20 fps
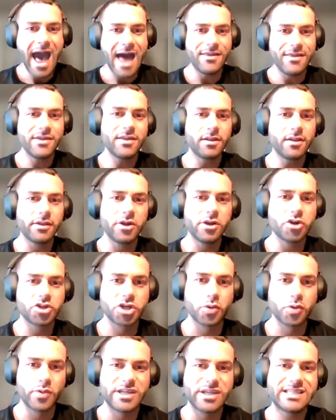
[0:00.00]
And in the
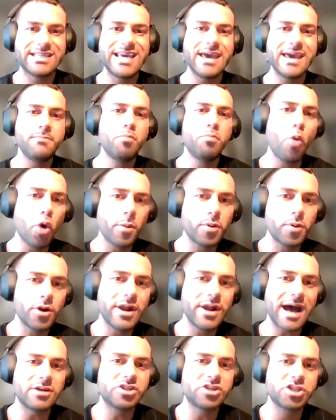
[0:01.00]
literature, we see a more
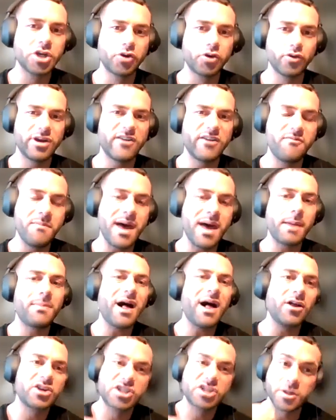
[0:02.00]
pronounced degree of
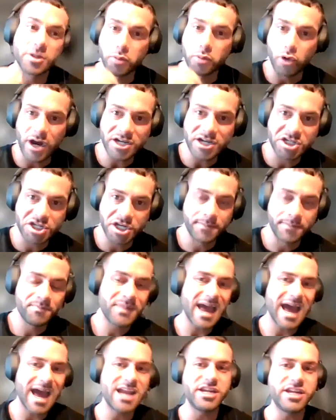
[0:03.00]
metabolic suppression
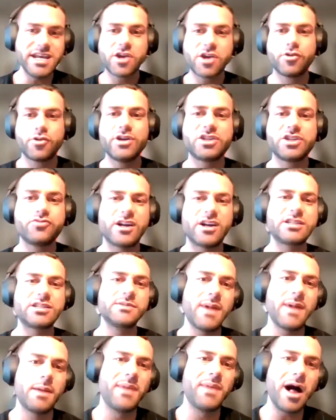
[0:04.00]
and decrease in
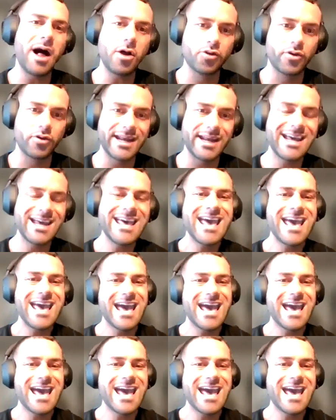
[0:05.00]
resting metabolic rate